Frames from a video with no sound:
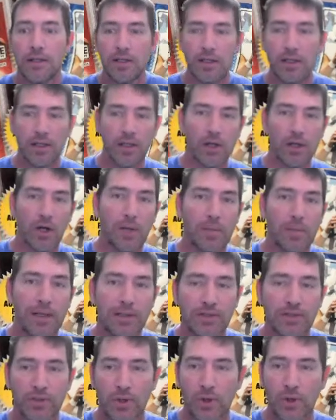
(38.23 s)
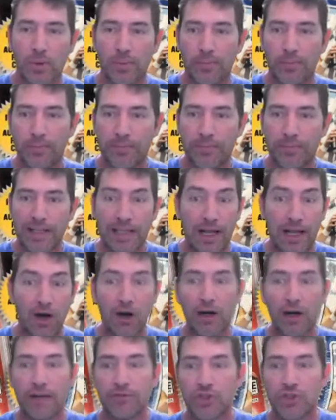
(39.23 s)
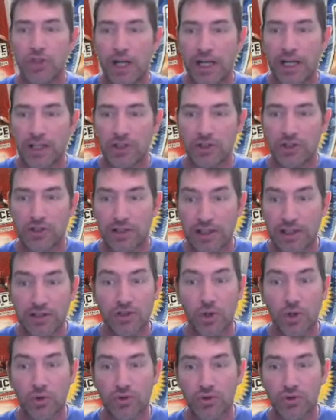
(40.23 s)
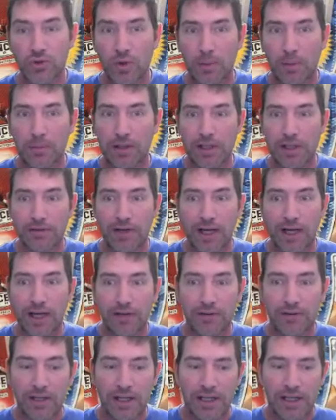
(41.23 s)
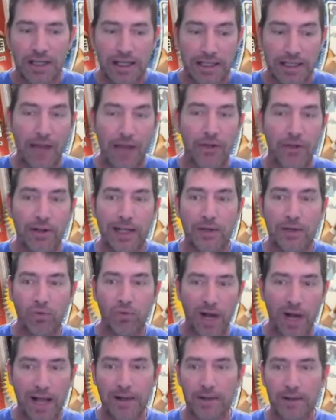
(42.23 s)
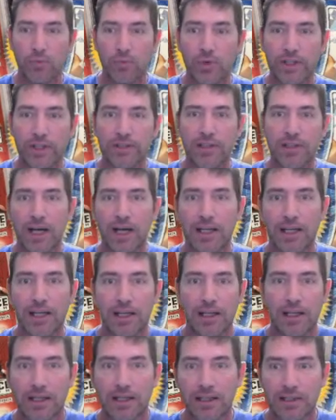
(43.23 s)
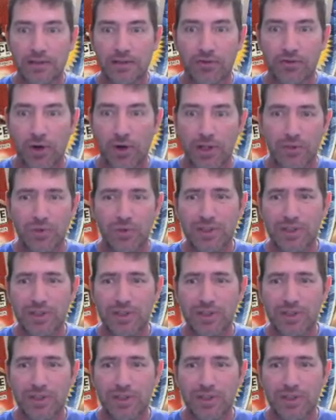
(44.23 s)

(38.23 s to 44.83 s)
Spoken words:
You know what I mean? So, and they all have changed. Those two, I believe, have now they're like random restocking. As far as what's